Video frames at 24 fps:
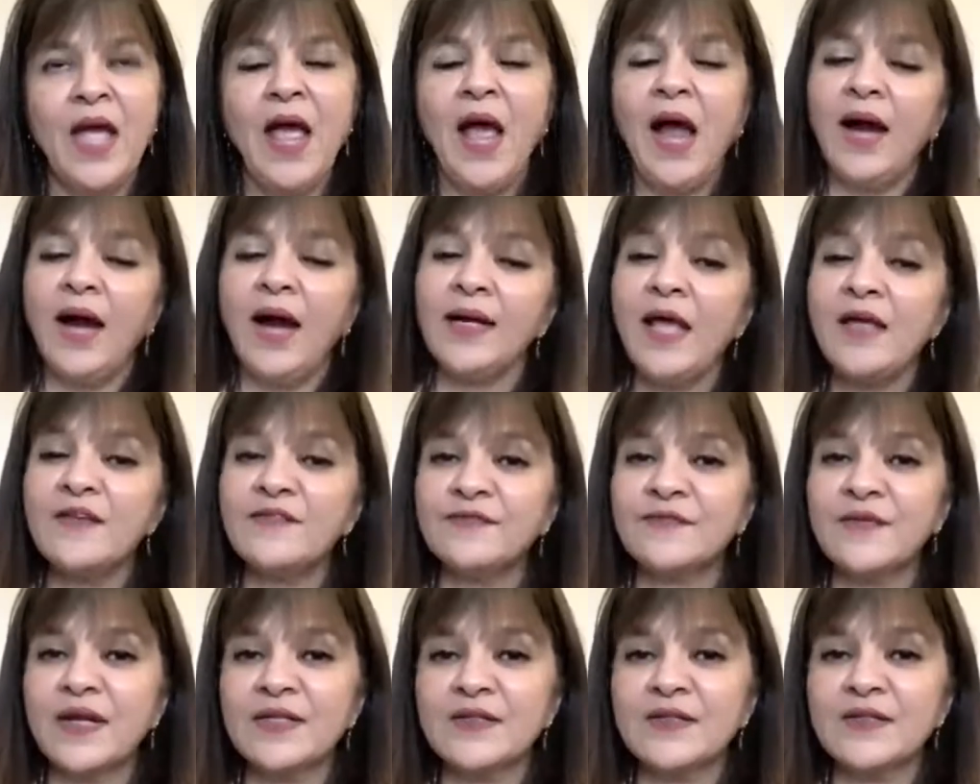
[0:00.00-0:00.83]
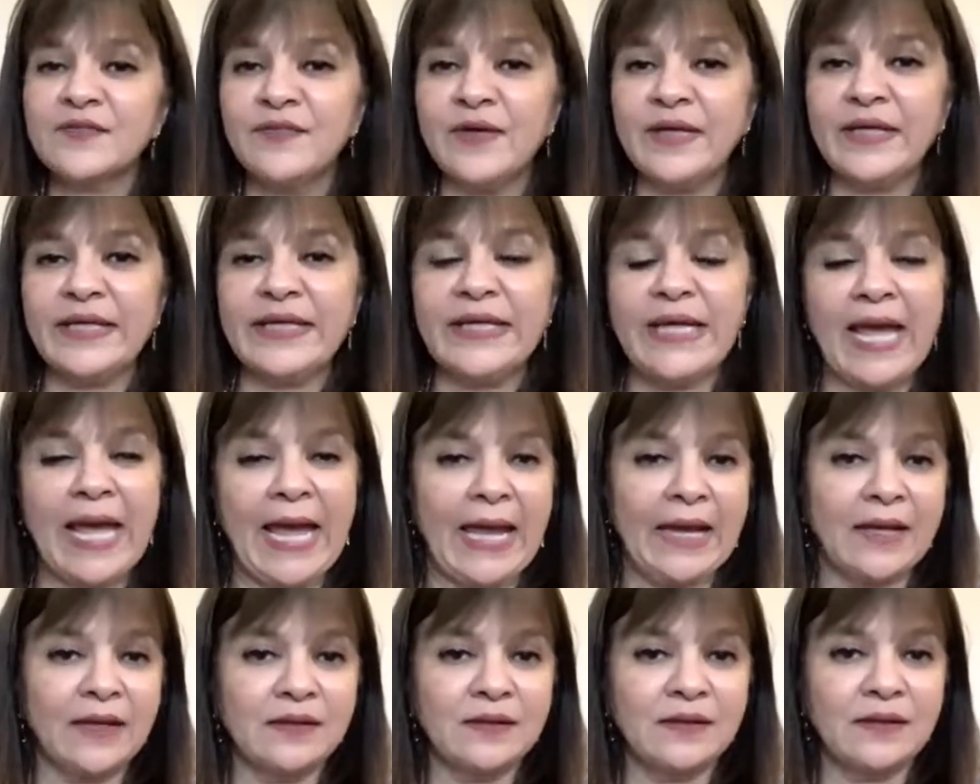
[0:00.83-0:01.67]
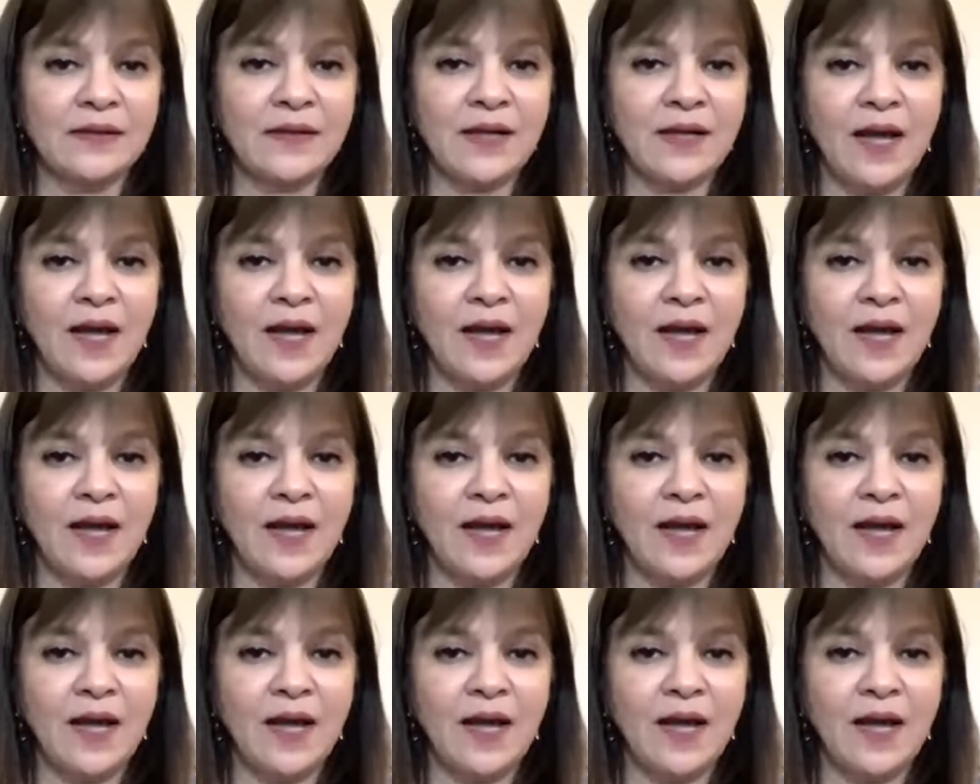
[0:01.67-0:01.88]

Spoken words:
And I felt very angry.